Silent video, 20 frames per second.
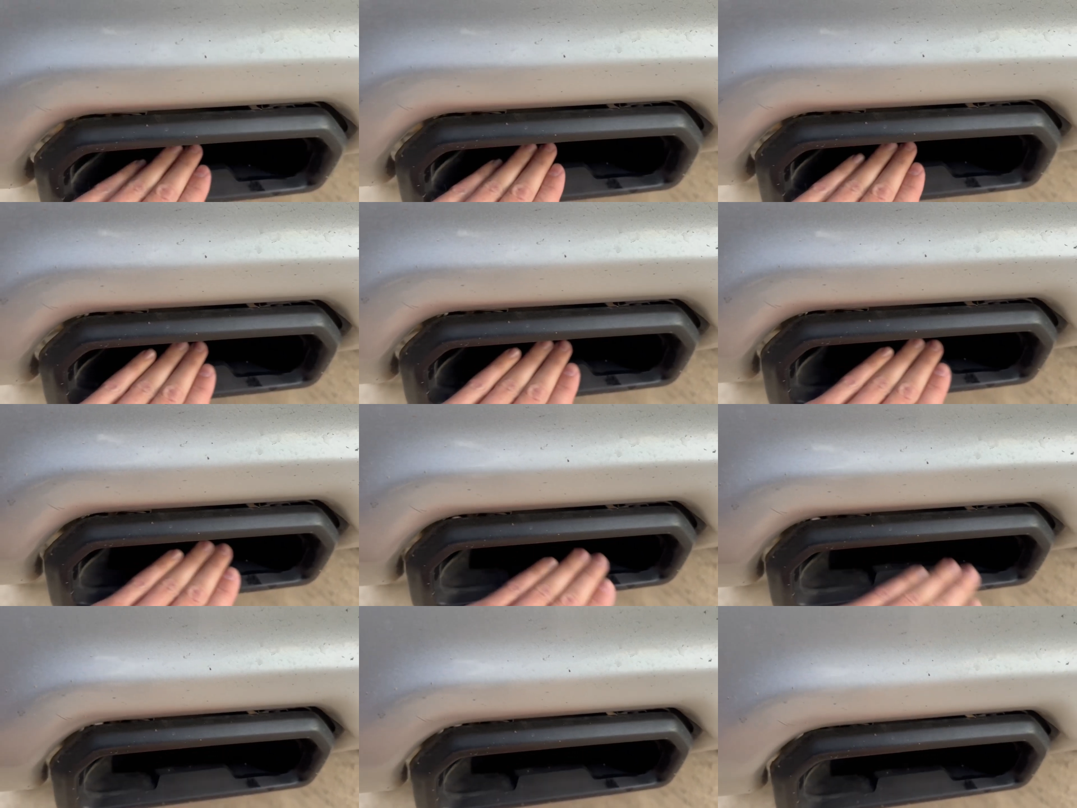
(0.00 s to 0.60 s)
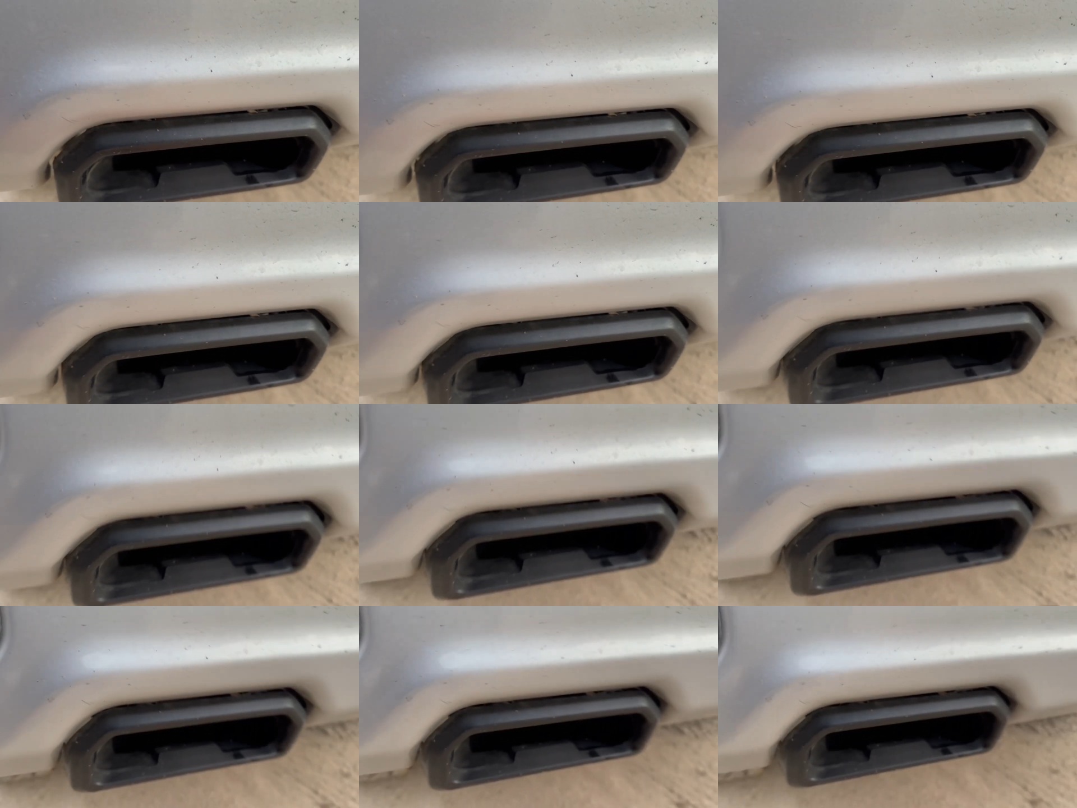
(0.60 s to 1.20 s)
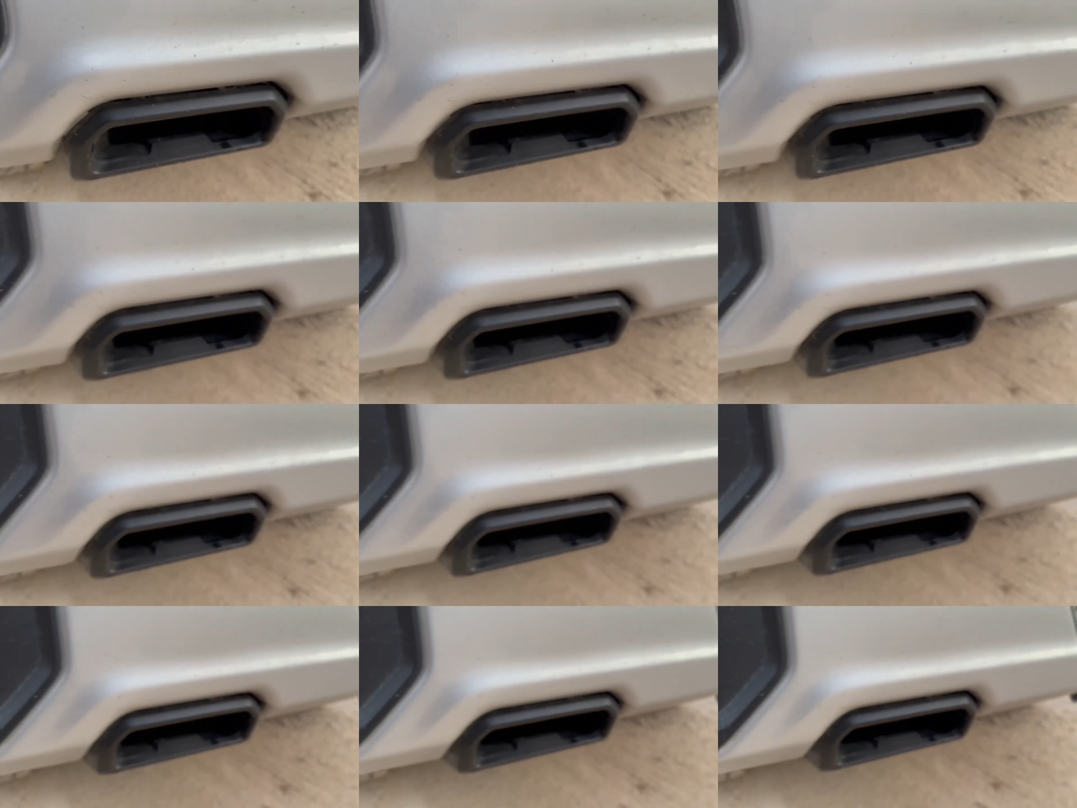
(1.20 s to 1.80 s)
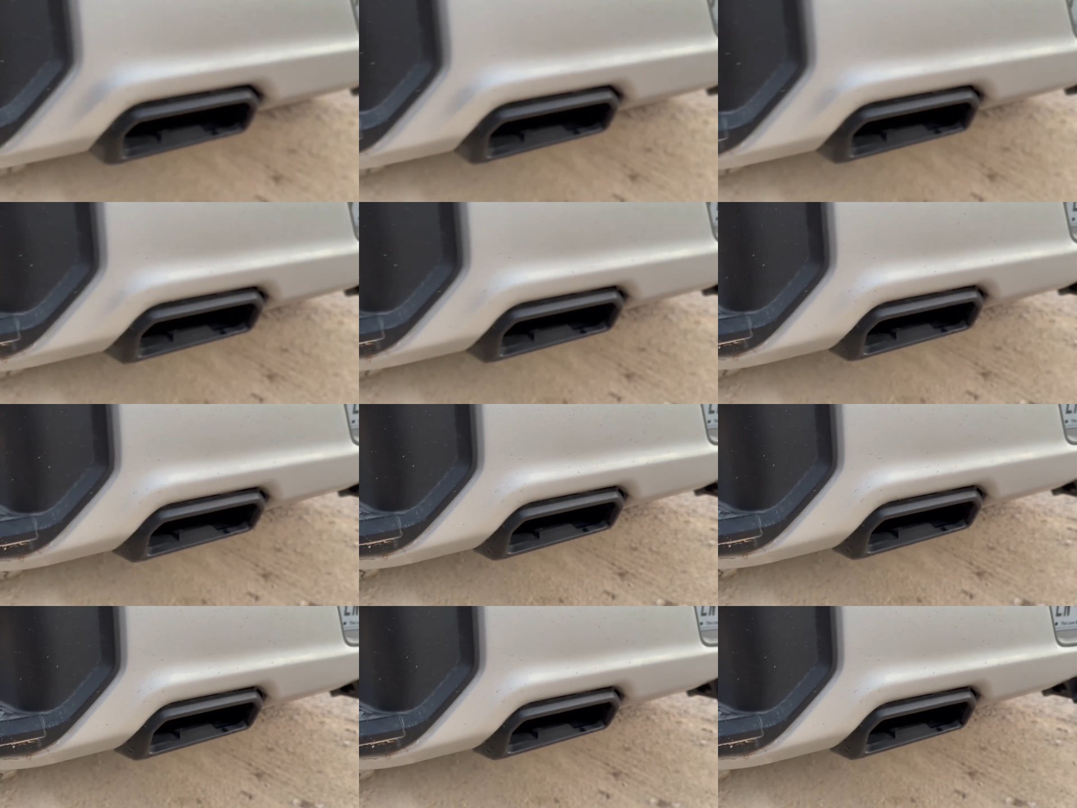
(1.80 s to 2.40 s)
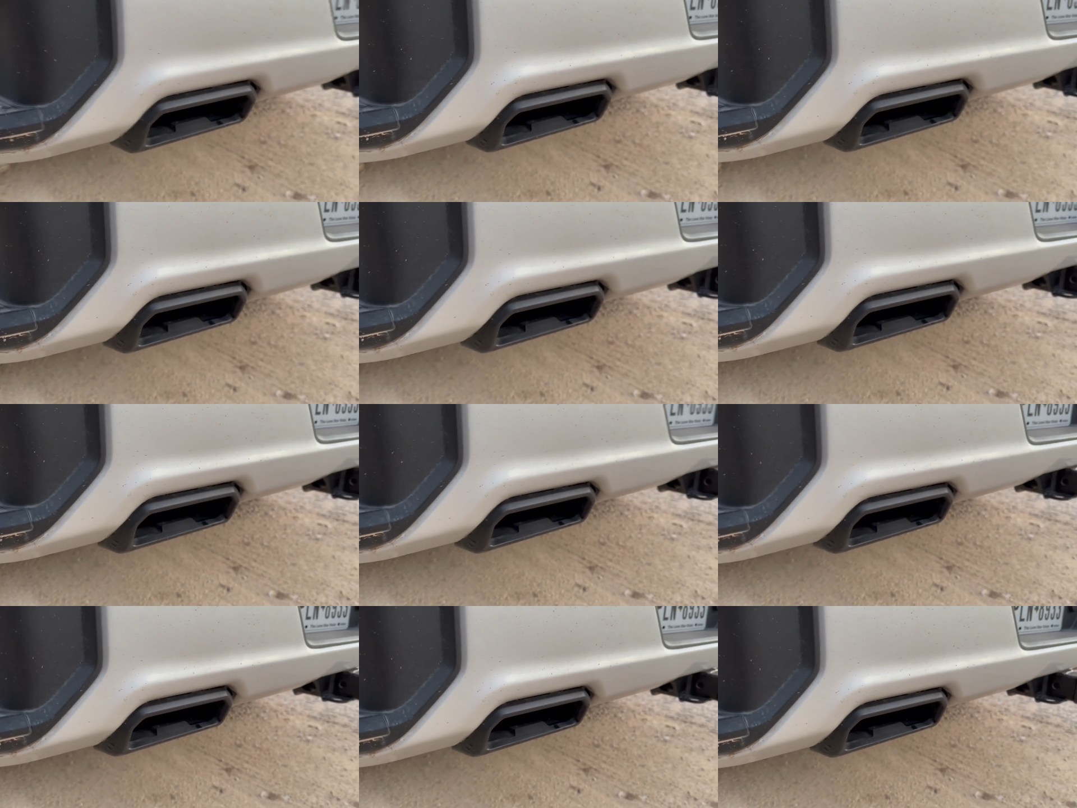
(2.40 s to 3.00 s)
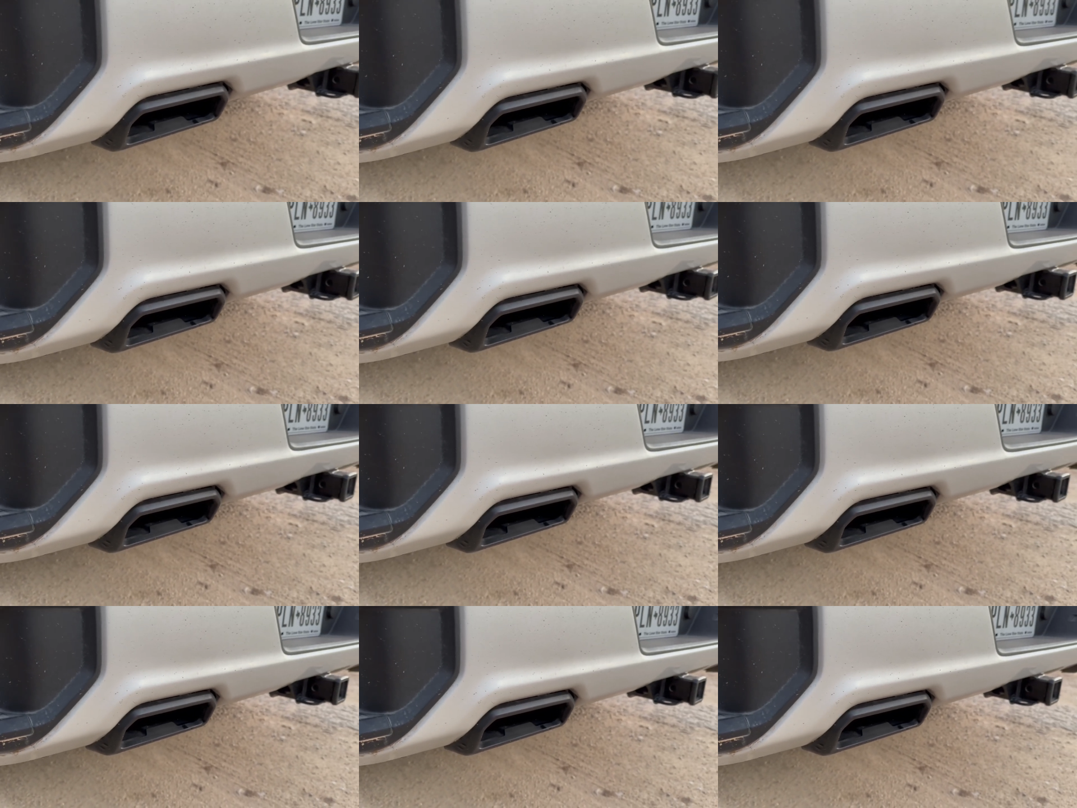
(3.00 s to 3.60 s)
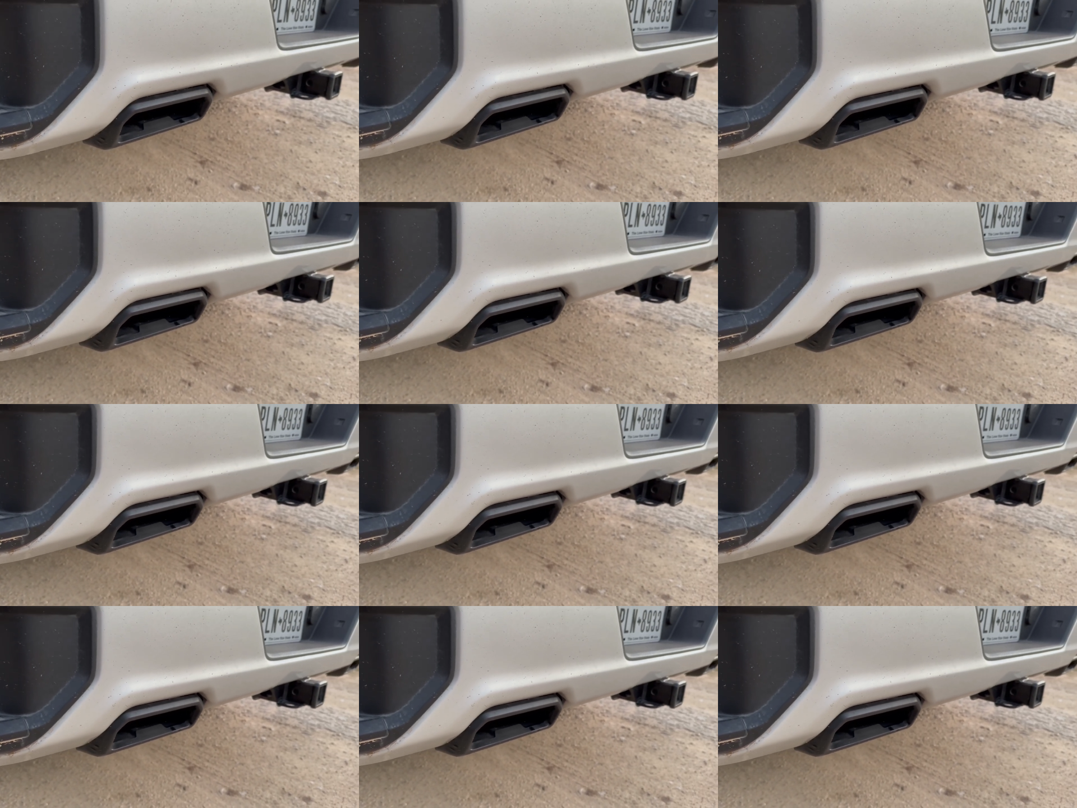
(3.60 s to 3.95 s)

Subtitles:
[unreadable: no face in view]